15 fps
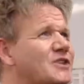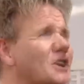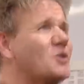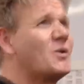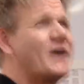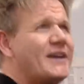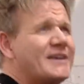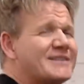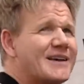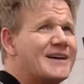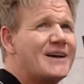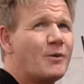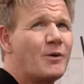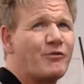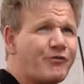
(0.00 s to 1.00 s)
2 weeks.
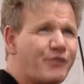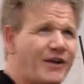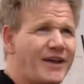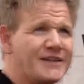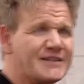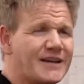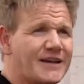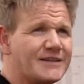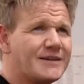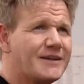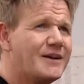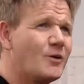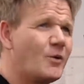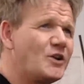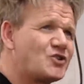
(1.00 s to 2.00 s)
We freeze it.
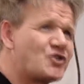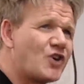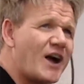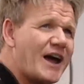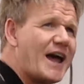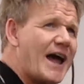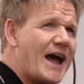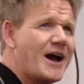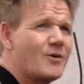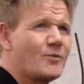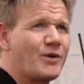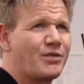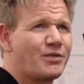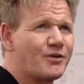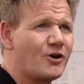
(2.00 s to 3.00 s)
We dry it out.
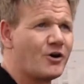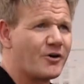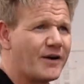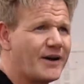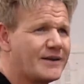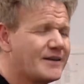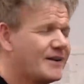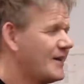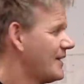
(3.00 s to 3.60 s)
We thaw it.